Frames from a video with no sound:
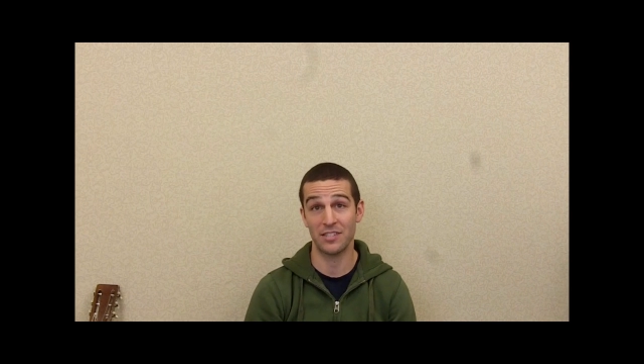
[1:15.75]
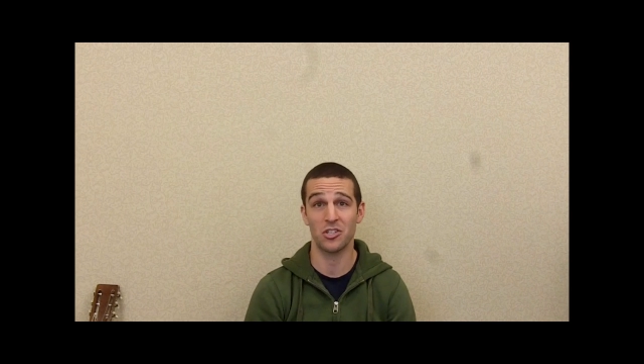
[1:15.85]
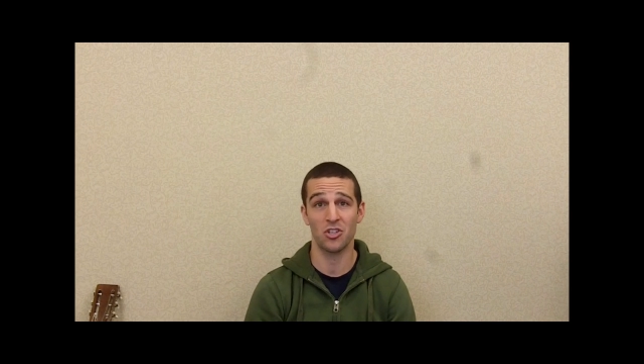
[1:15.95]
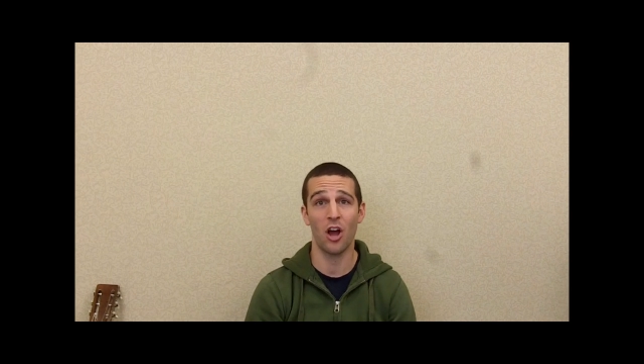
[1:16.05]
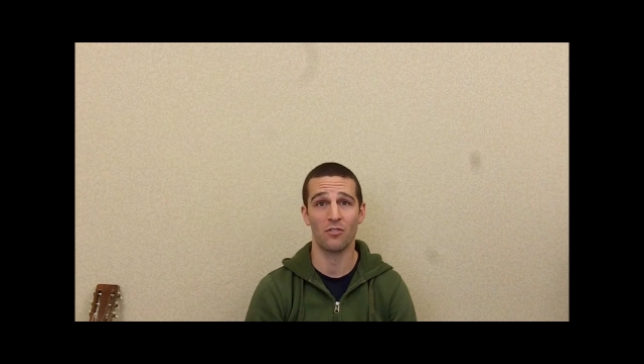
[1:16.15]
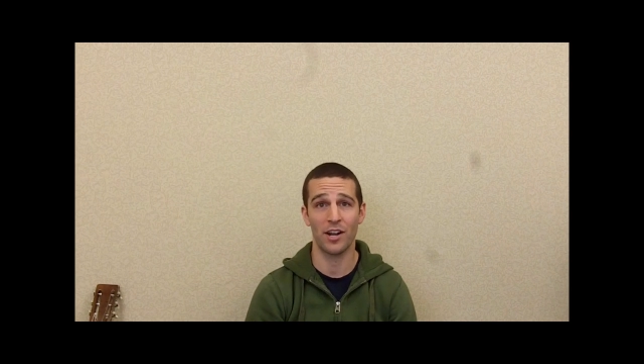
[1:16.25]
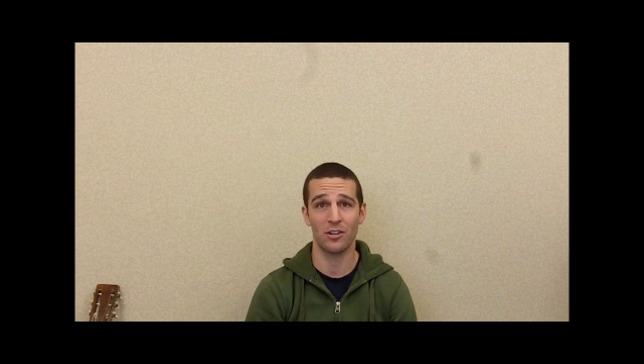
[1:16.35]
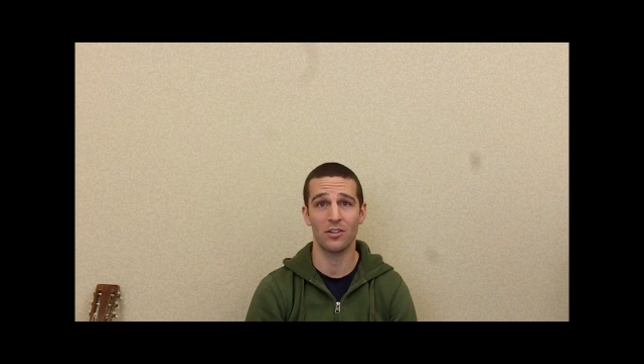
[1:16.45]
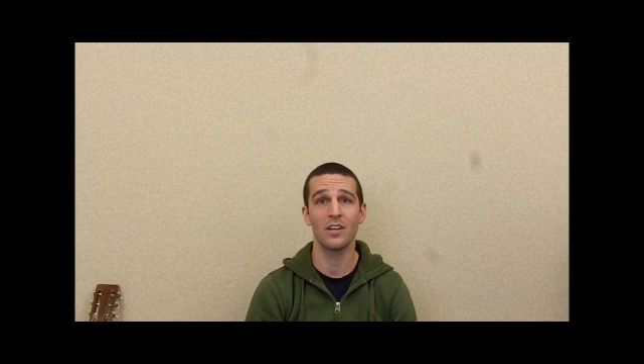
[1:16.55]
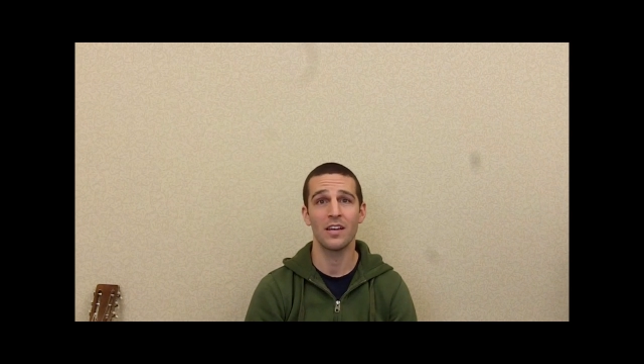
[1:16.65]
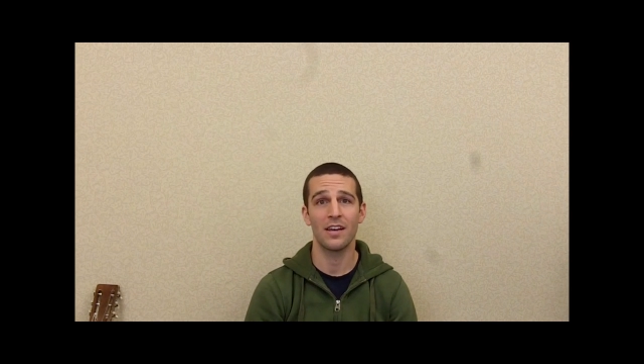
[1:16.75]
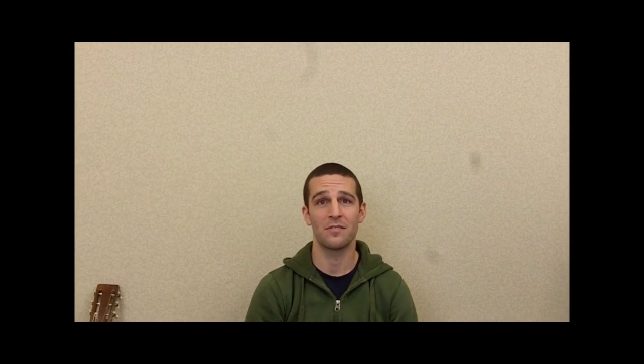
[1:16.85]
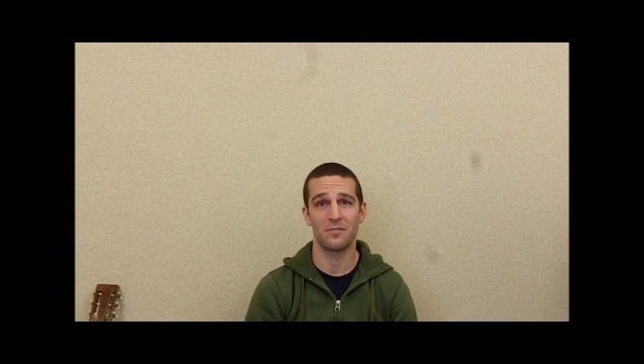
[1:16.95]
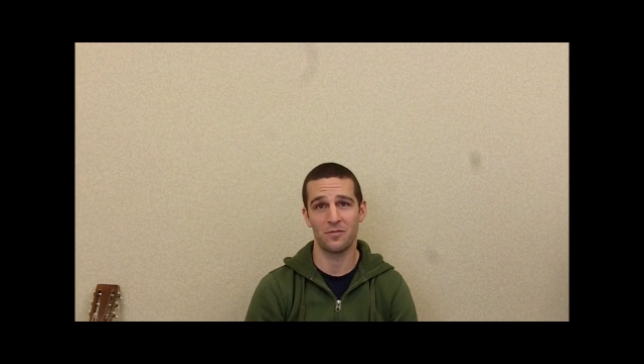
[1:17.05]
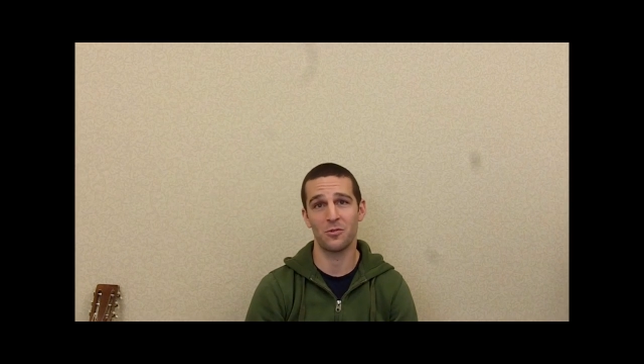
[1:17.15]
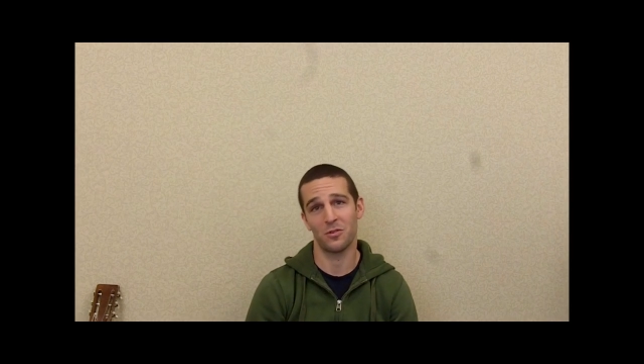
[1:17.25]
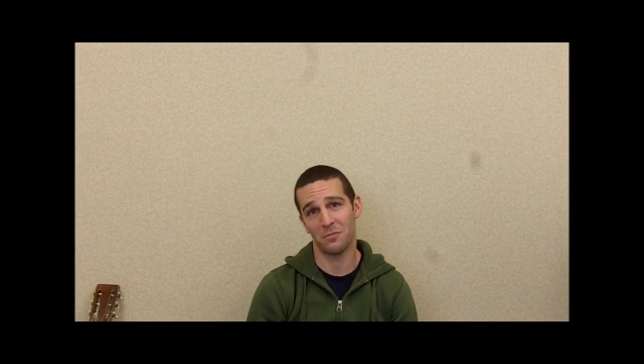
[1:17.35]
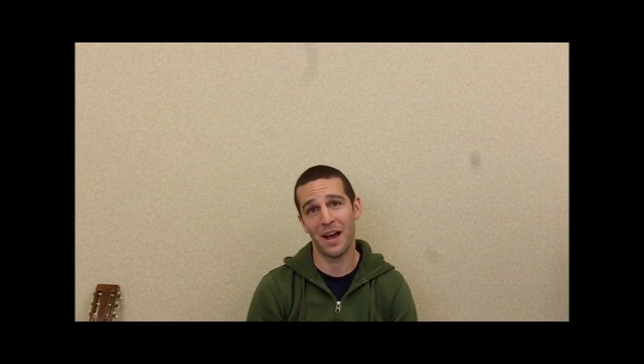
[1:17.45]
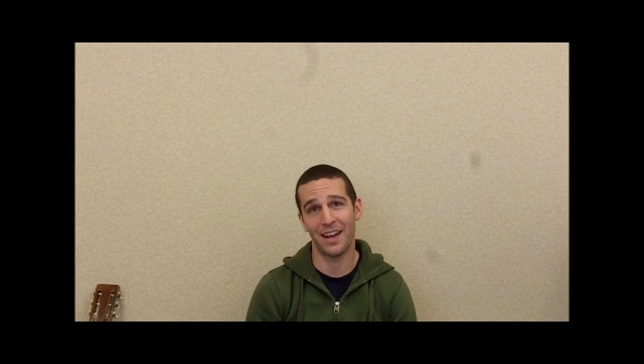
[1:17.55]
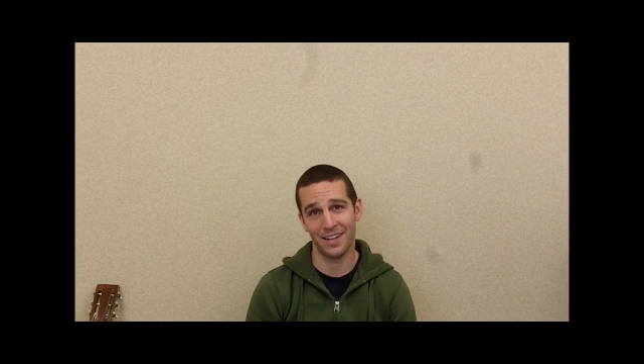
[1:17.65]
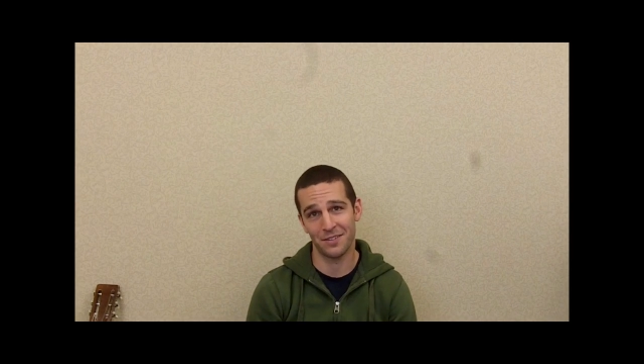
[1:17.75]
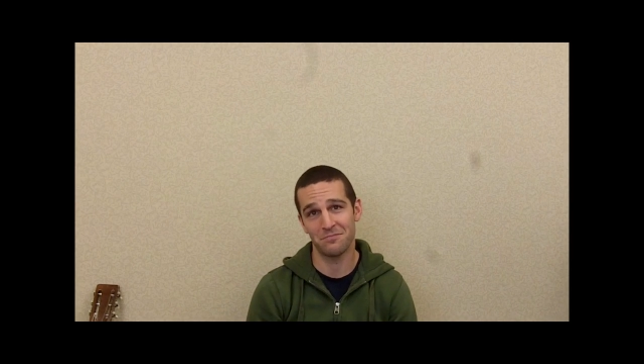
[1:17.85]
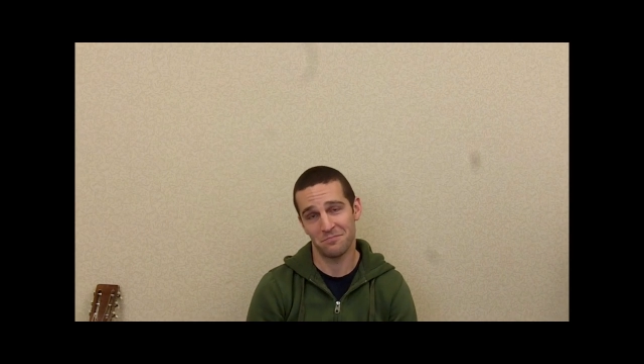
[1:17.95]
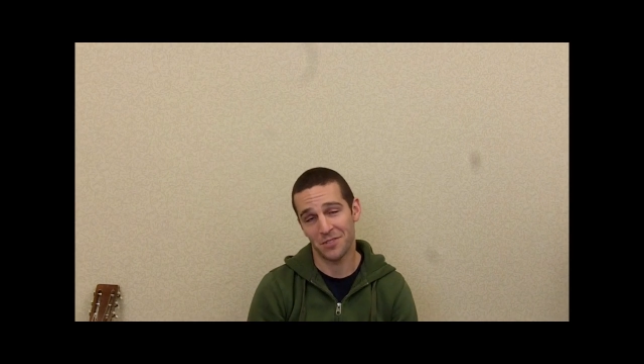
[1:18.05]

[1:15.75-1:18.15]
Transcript: as a songwriter, for my